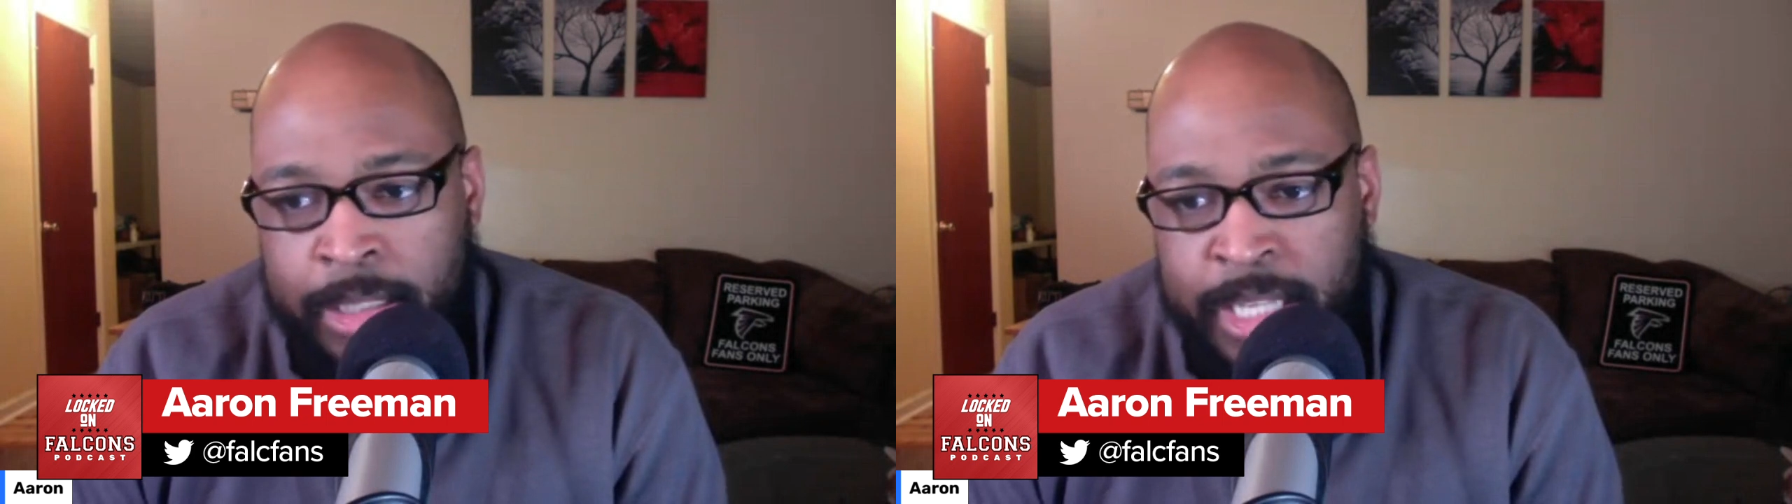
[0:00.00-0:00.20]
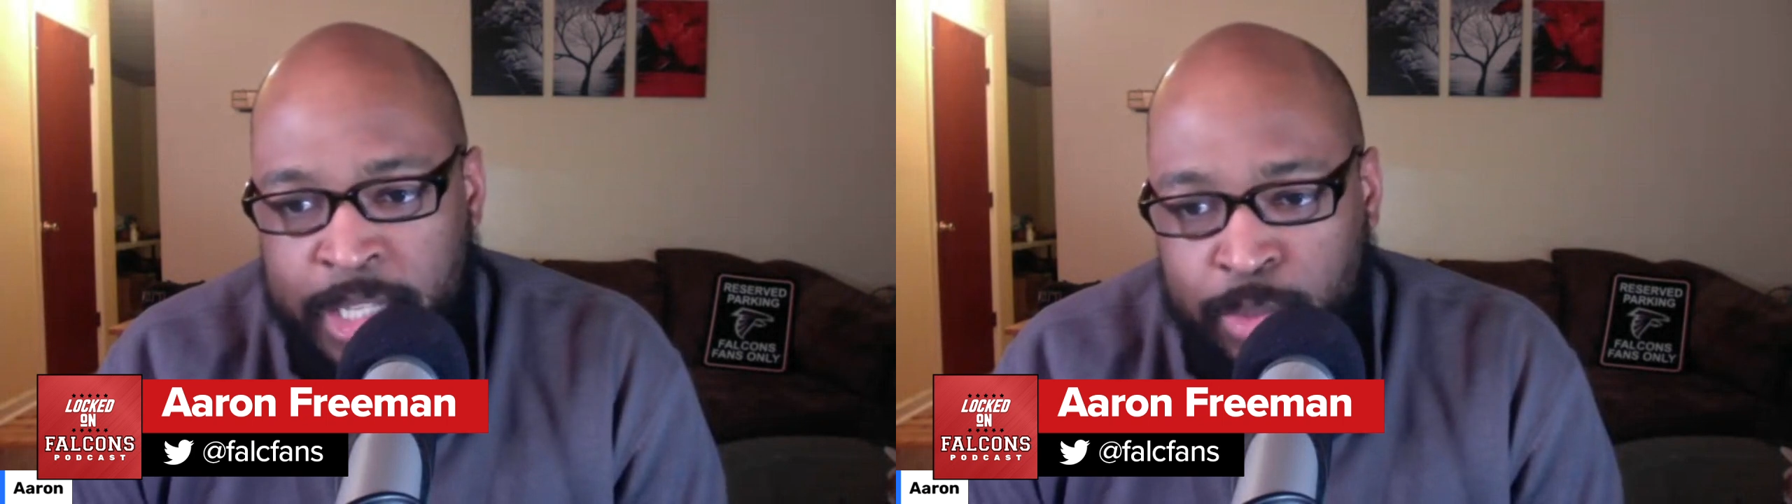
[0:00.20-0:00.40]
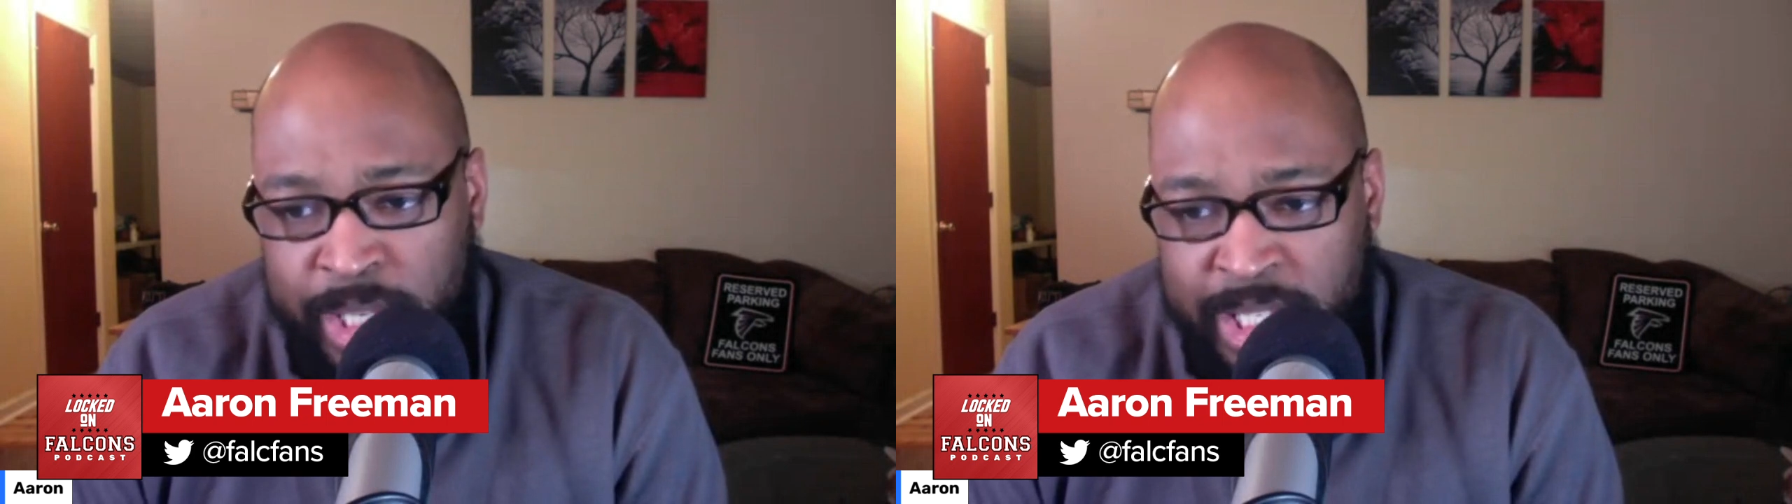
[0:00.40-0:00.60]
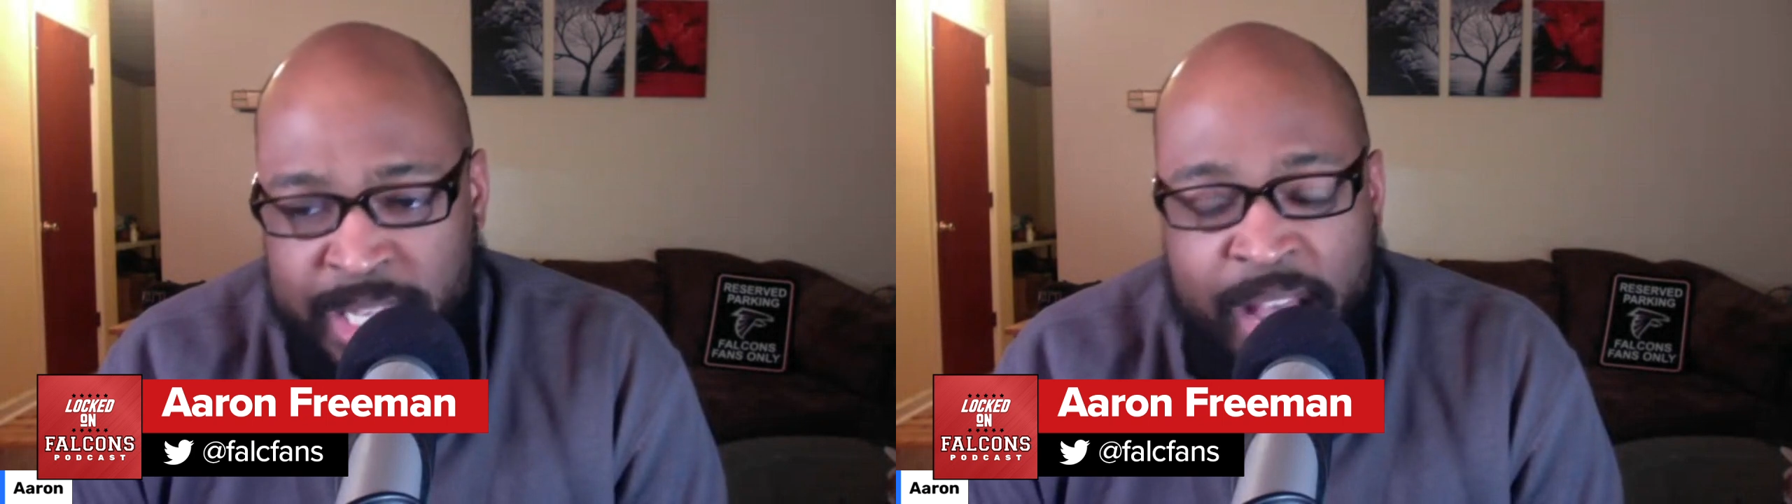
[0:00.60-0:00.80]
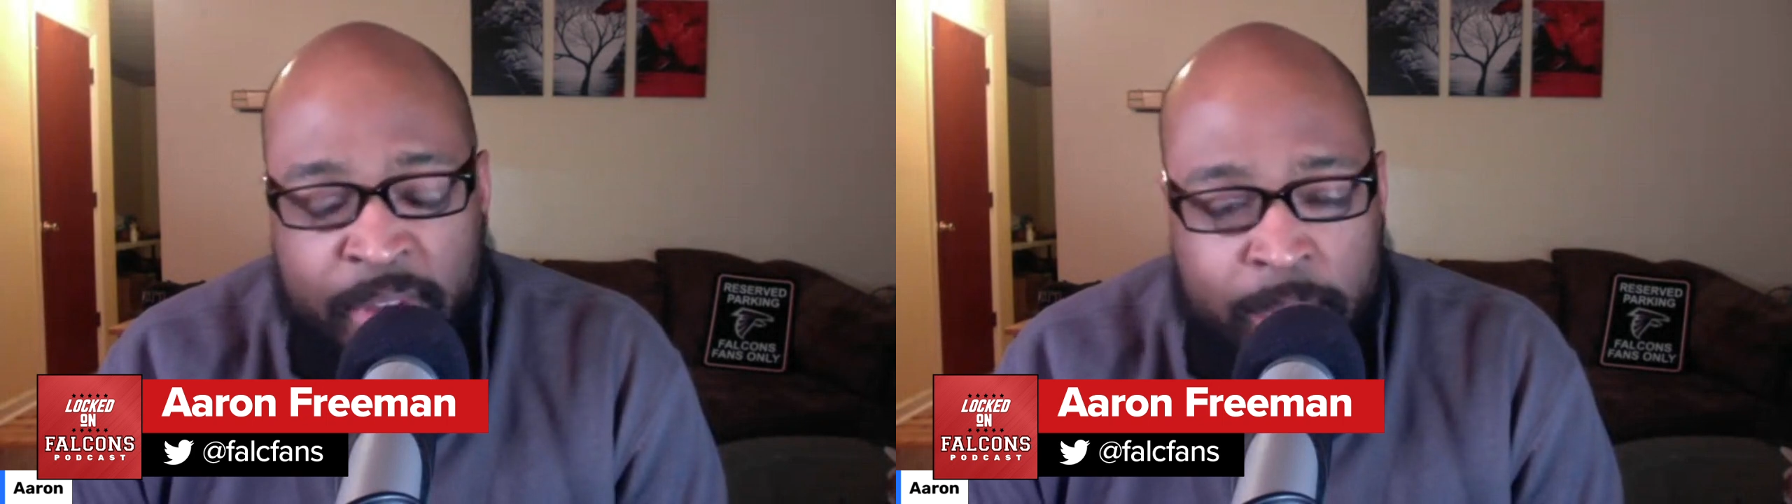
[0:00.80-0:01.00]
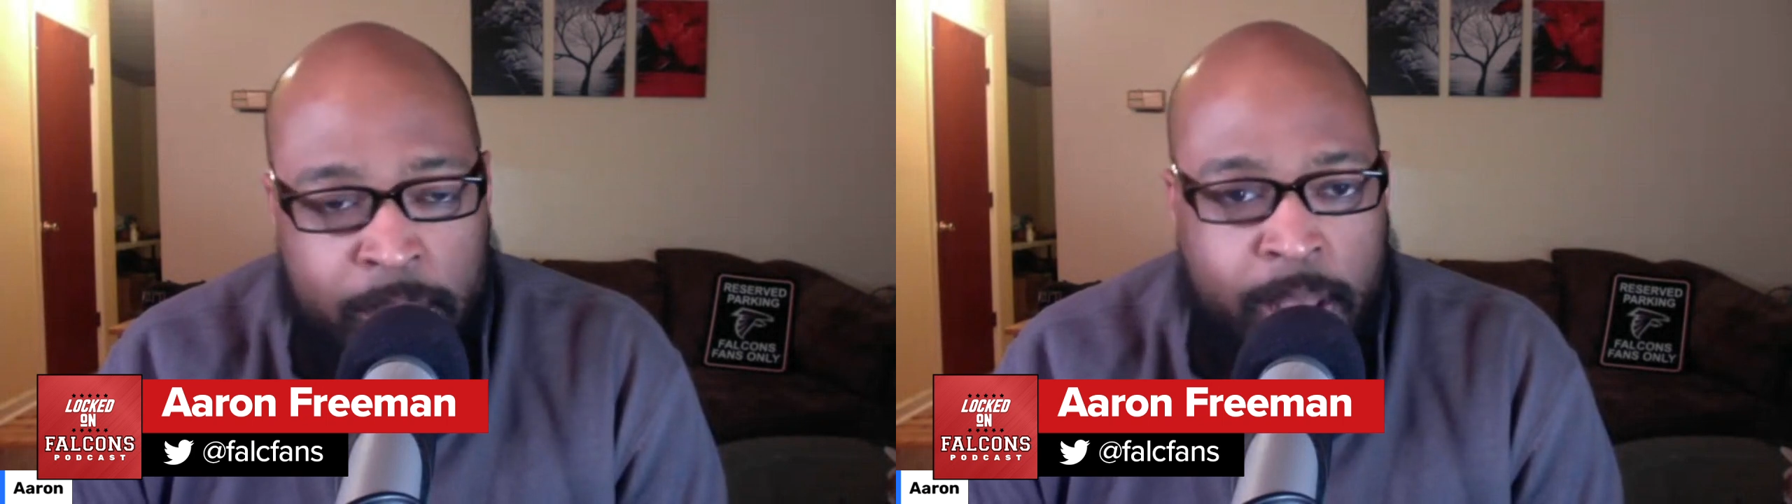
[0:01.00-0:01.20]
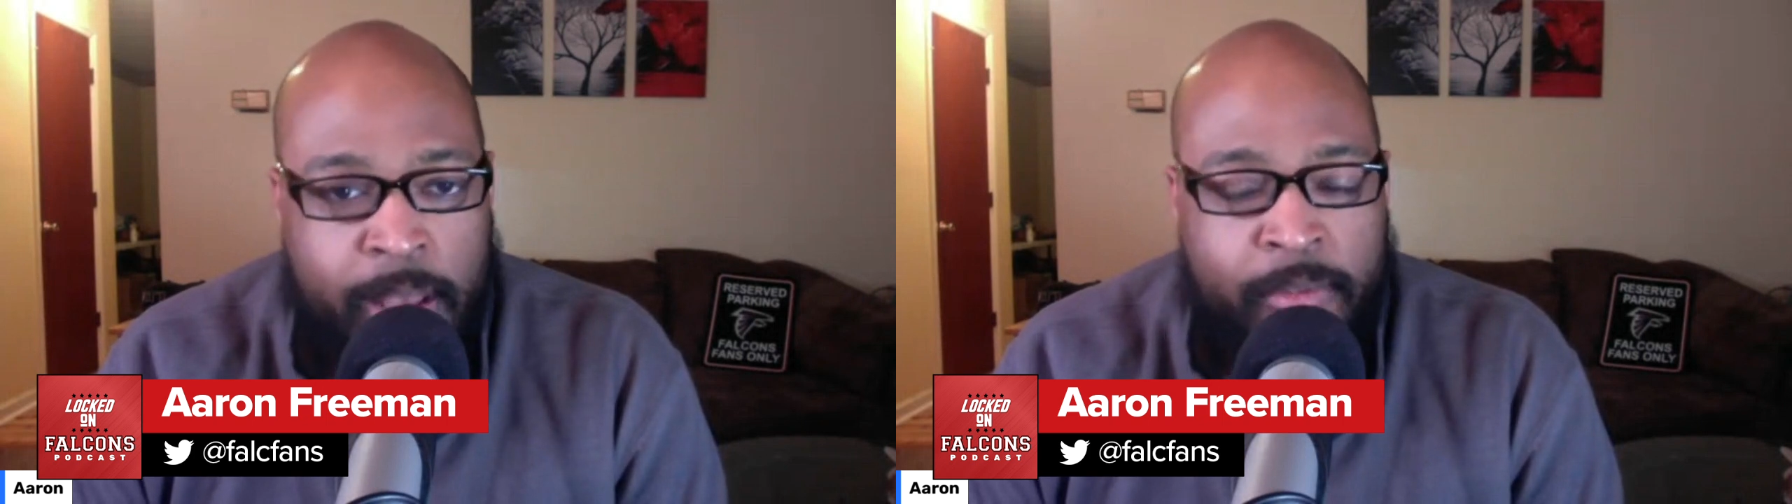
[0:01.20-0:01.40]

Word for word: since week seven,